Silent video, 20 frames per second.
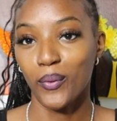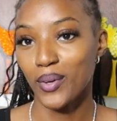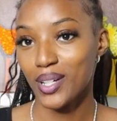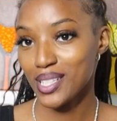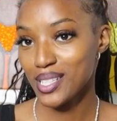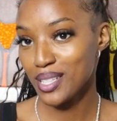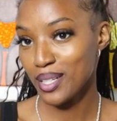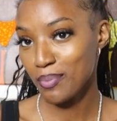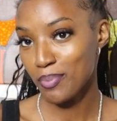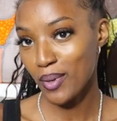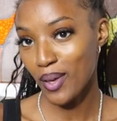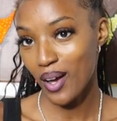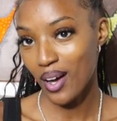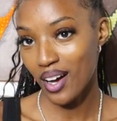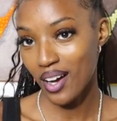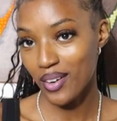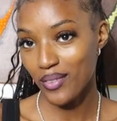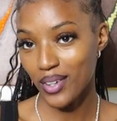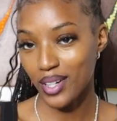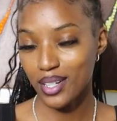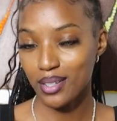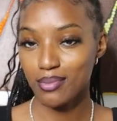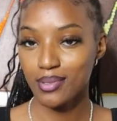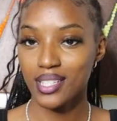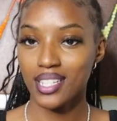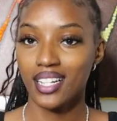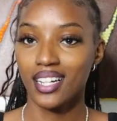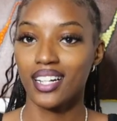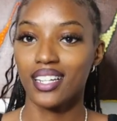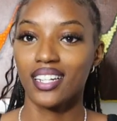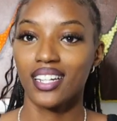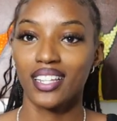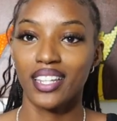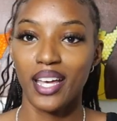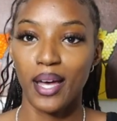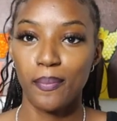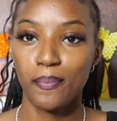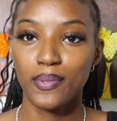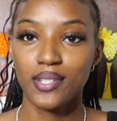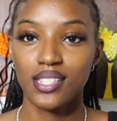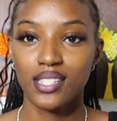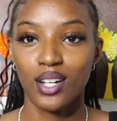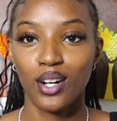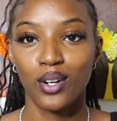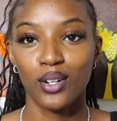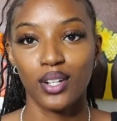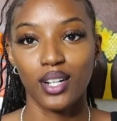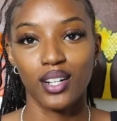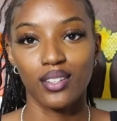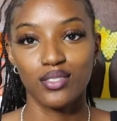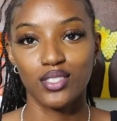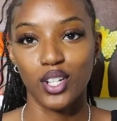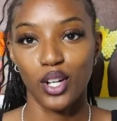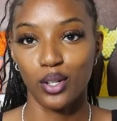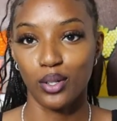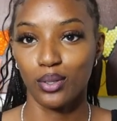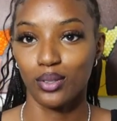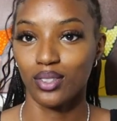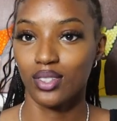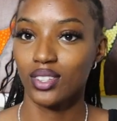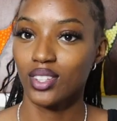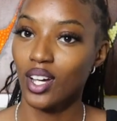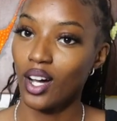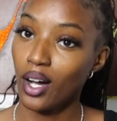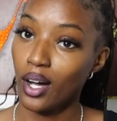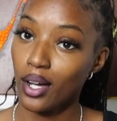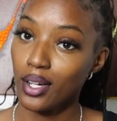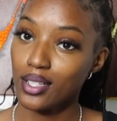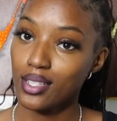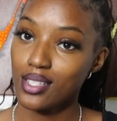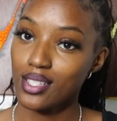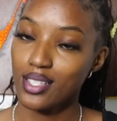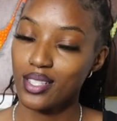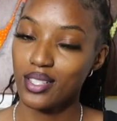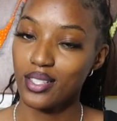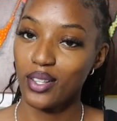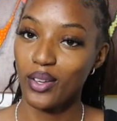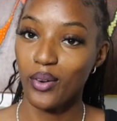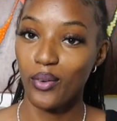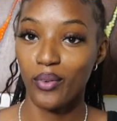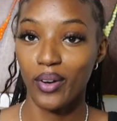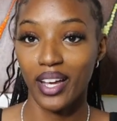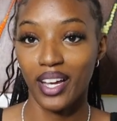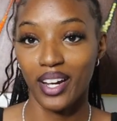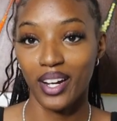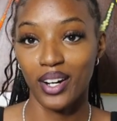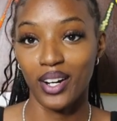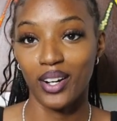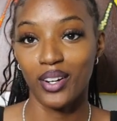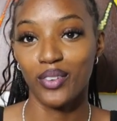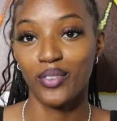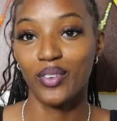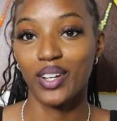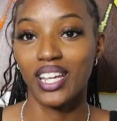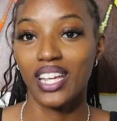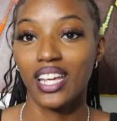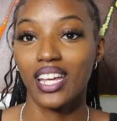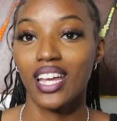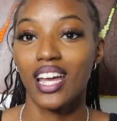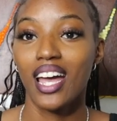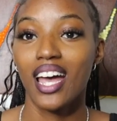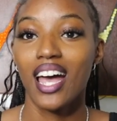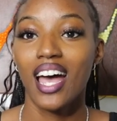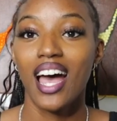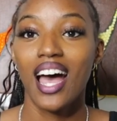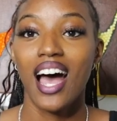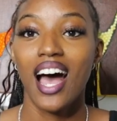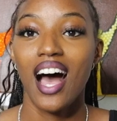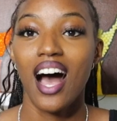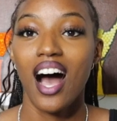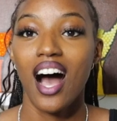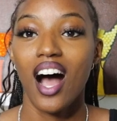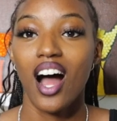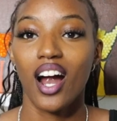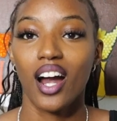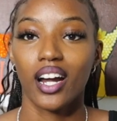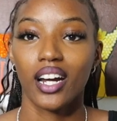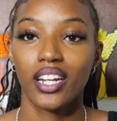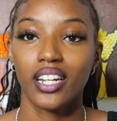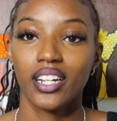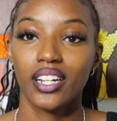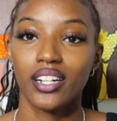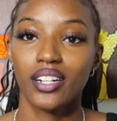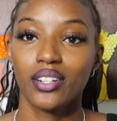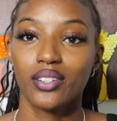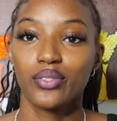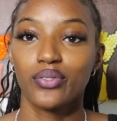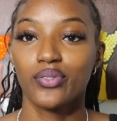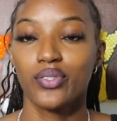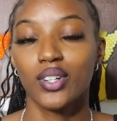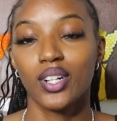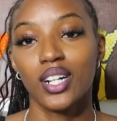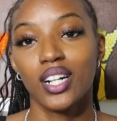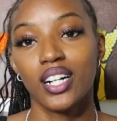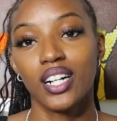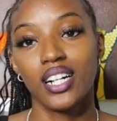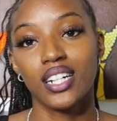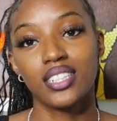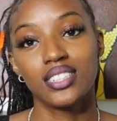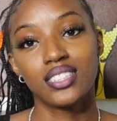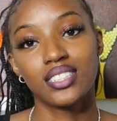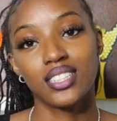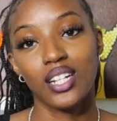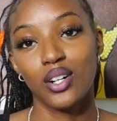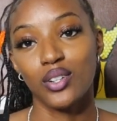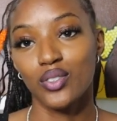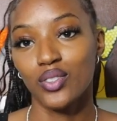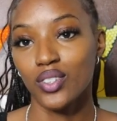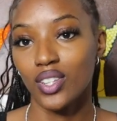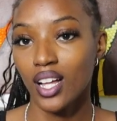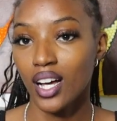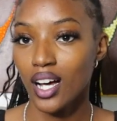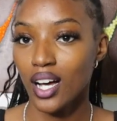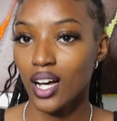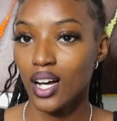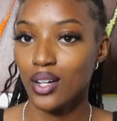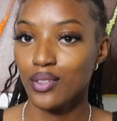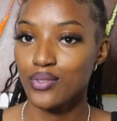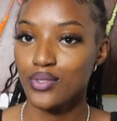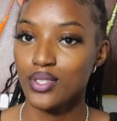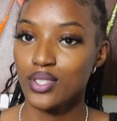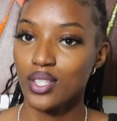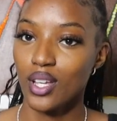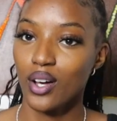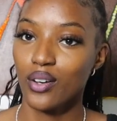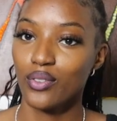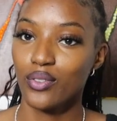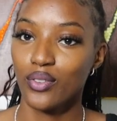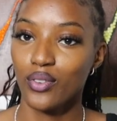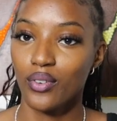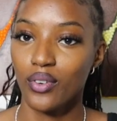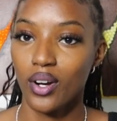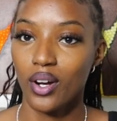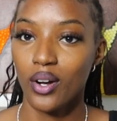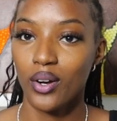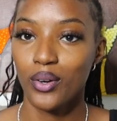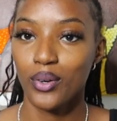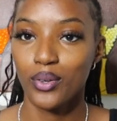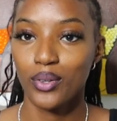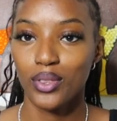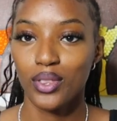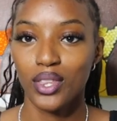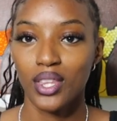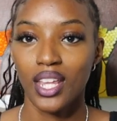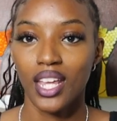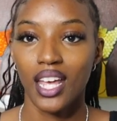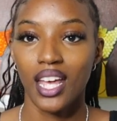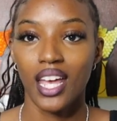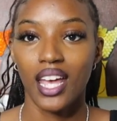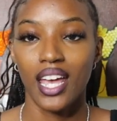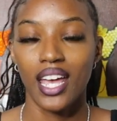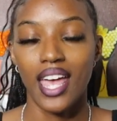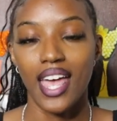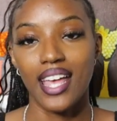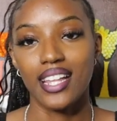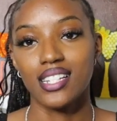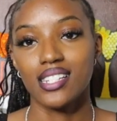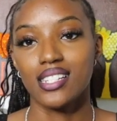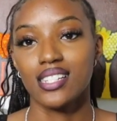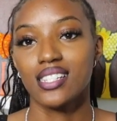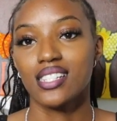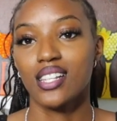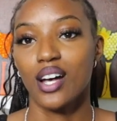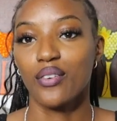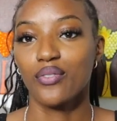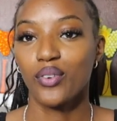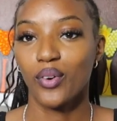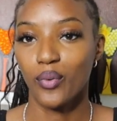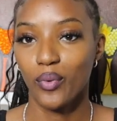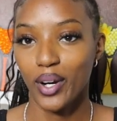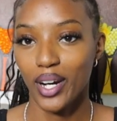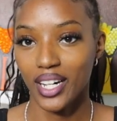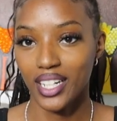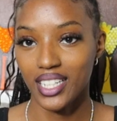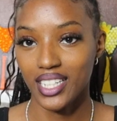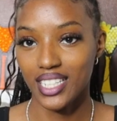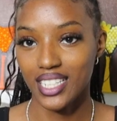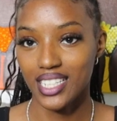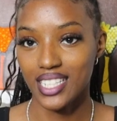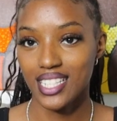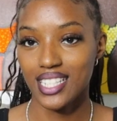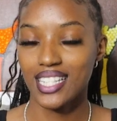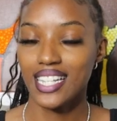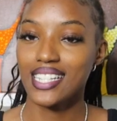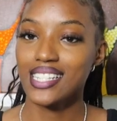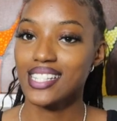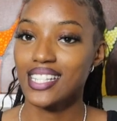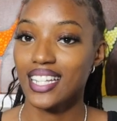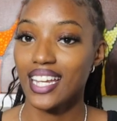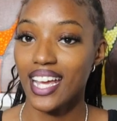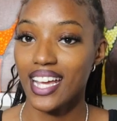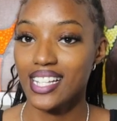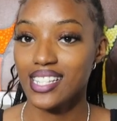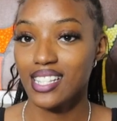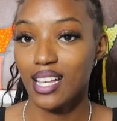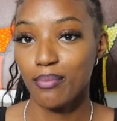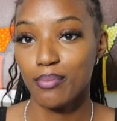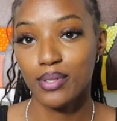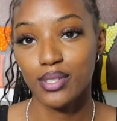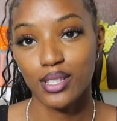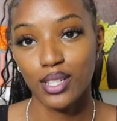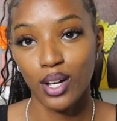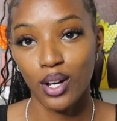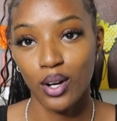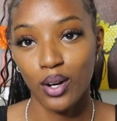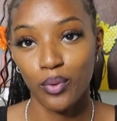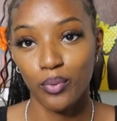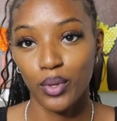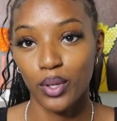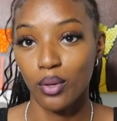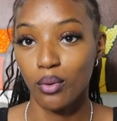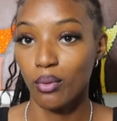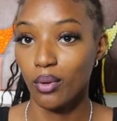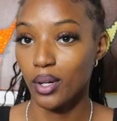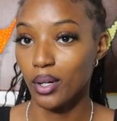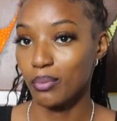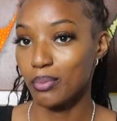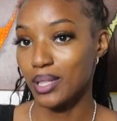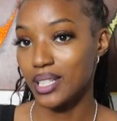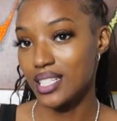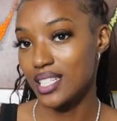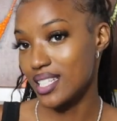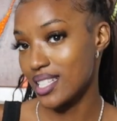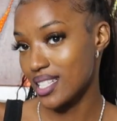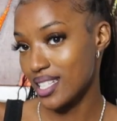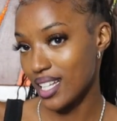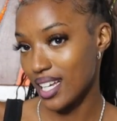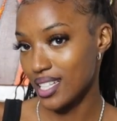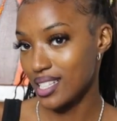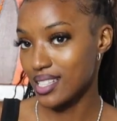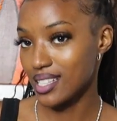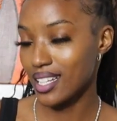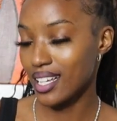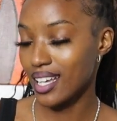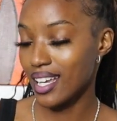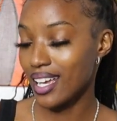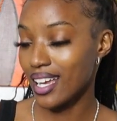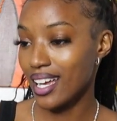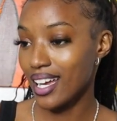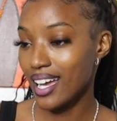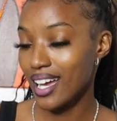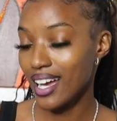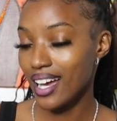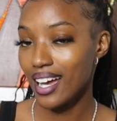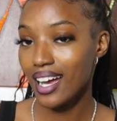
What's up, y'all, and welcome to another episode of Journal Thoughts, where we are here for self-love, self-growth, and self-awareness. In today's episode, we will be discussing